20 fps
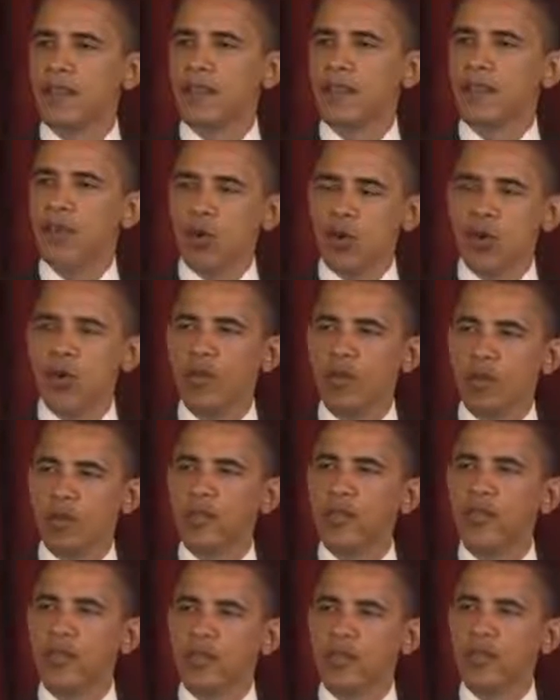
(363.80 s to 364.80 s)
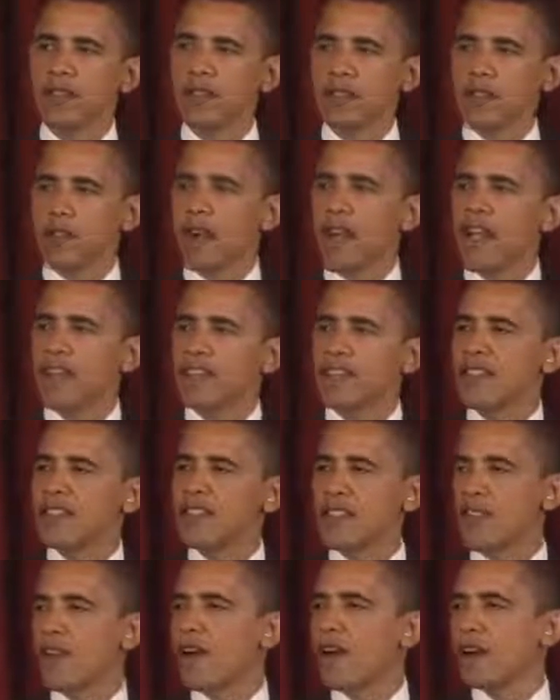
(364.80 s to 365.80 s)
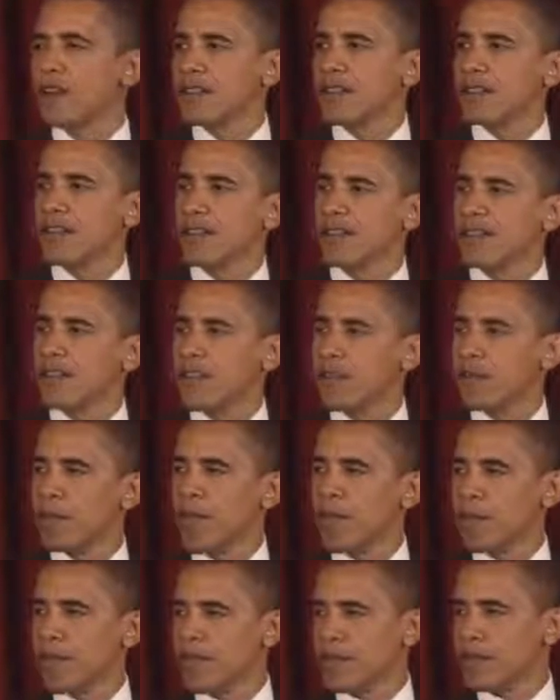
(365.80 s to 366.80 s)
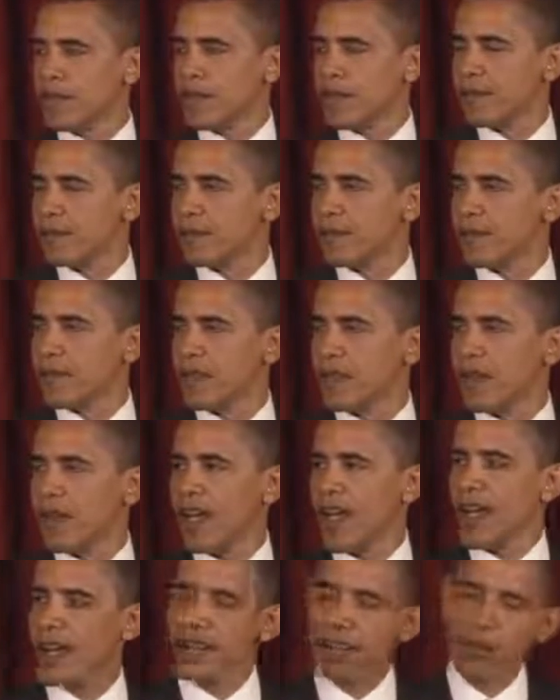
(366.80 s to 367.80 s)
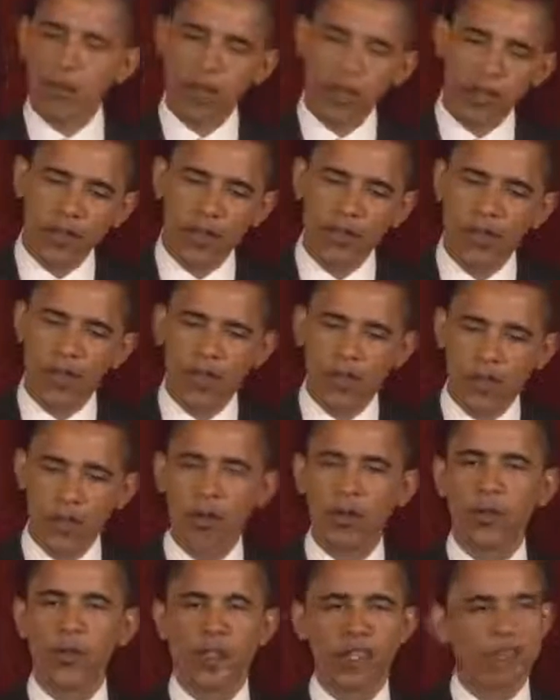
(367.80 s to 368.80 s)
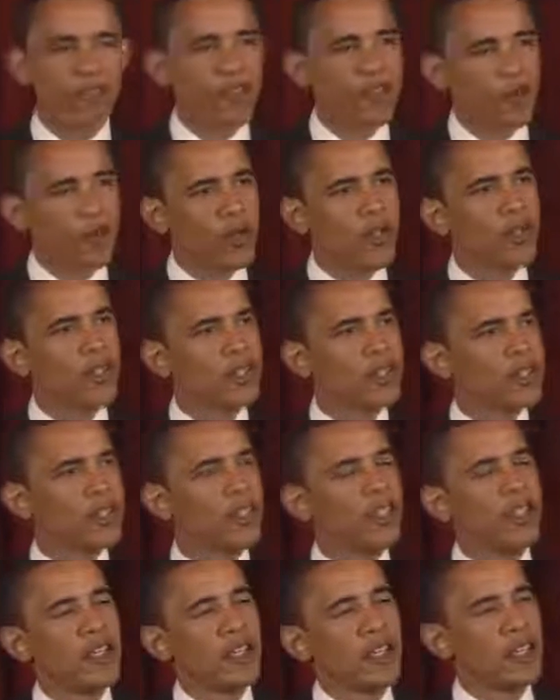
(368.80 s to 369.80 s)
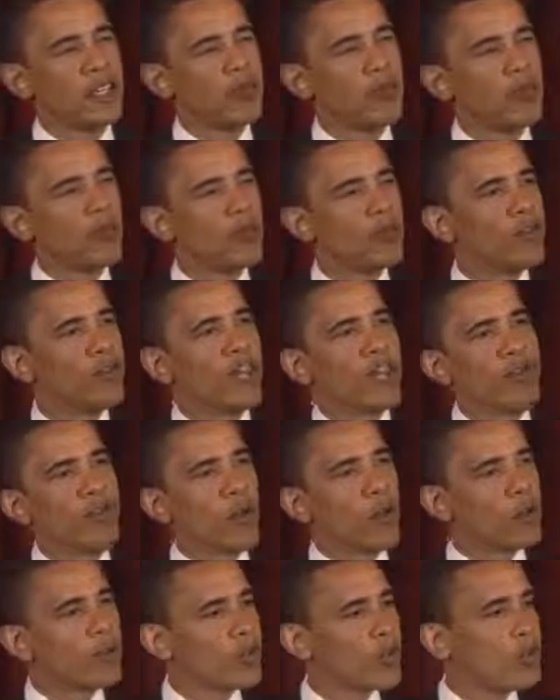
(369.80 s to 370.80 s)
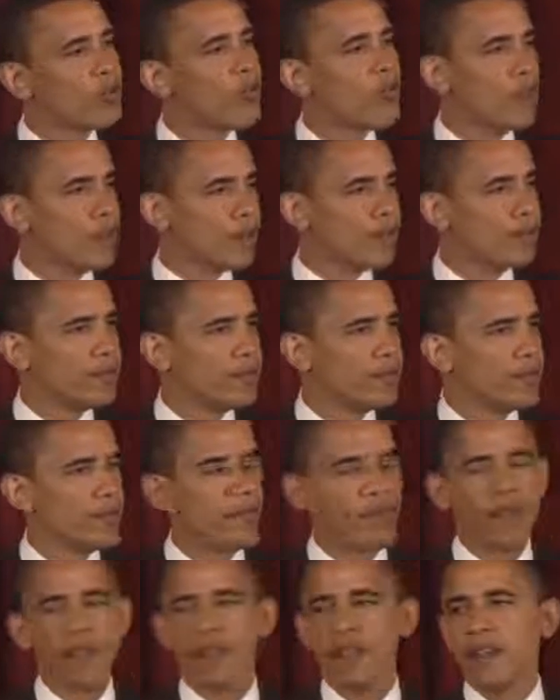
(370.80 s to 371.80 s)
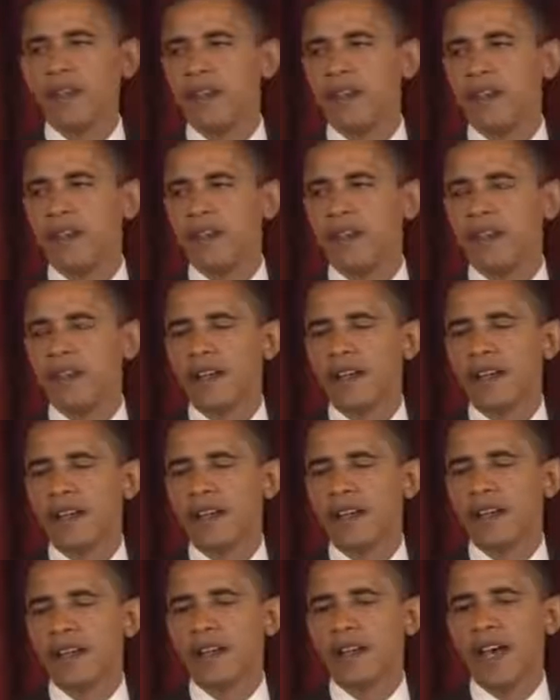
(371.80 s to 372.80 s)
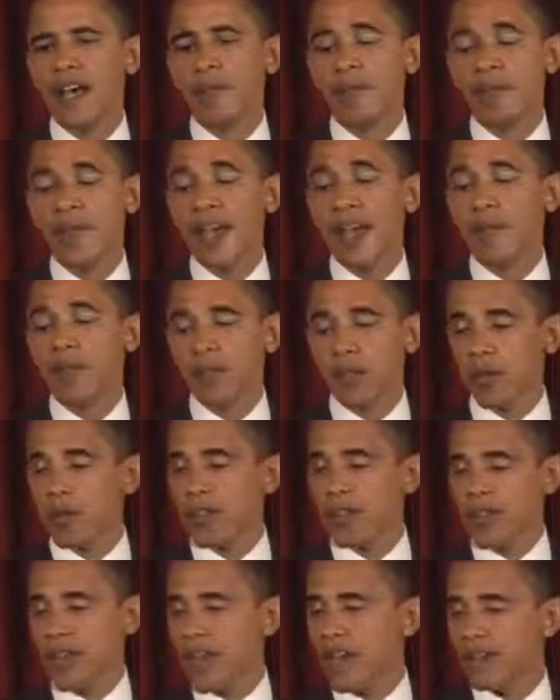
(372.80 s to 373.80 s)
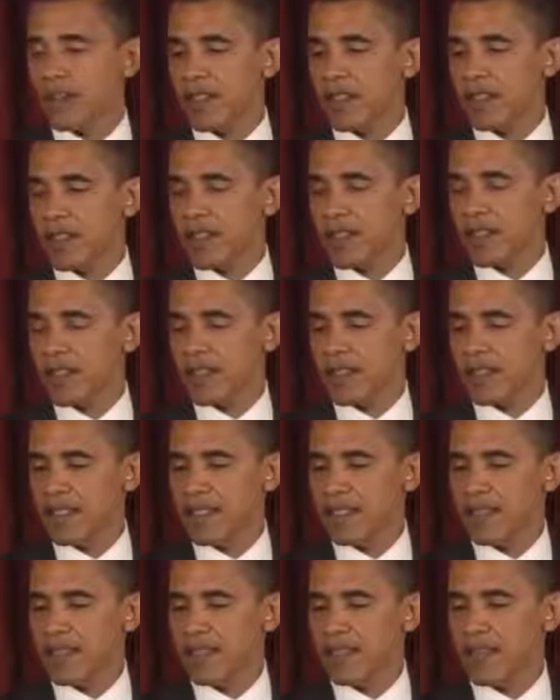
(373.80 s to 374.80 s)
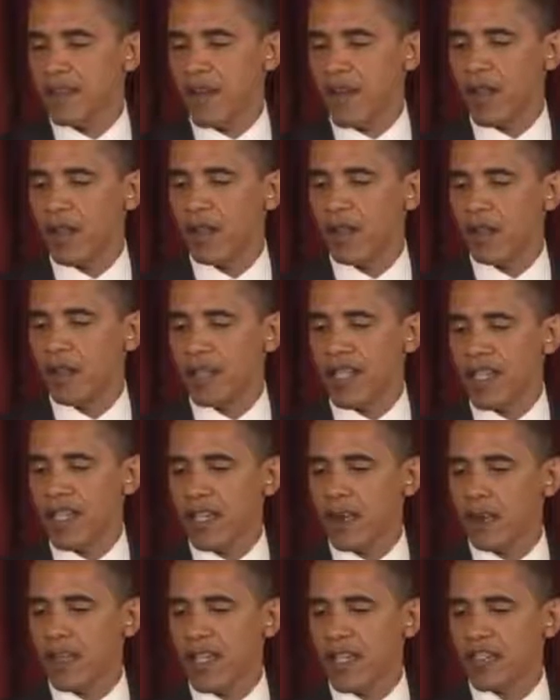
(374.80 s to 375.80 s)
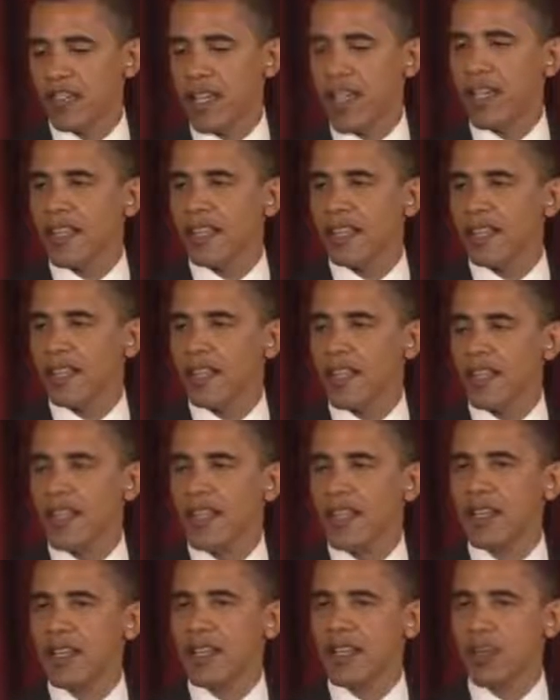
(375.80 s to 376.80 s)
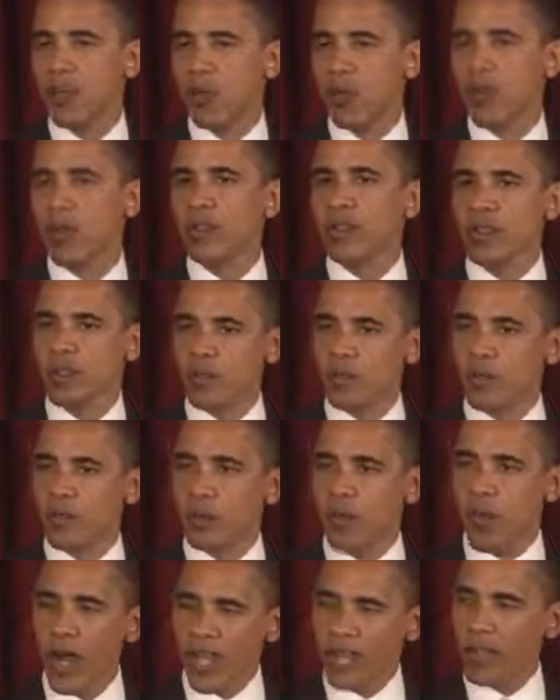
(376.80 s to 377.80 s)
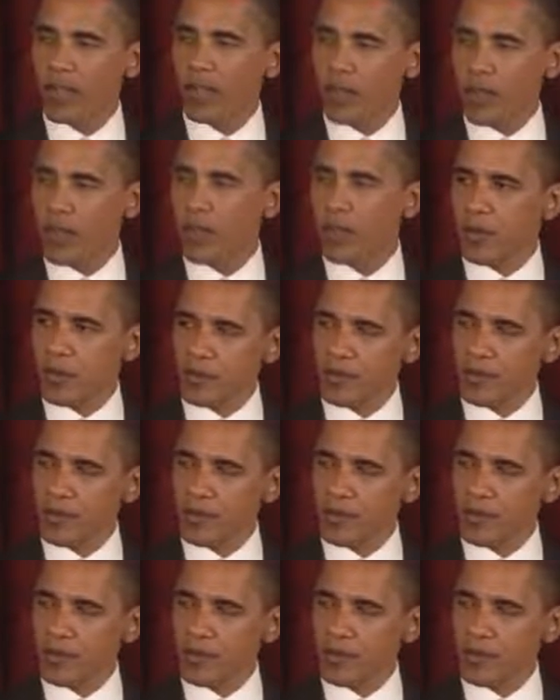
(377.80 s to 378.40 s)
move the process along for a better history. You know, how do you put your shoulder against the wheel and move that boulder up the hill? And I'm absolutely confident that if all of you take up that challenge, the world is waiting for you,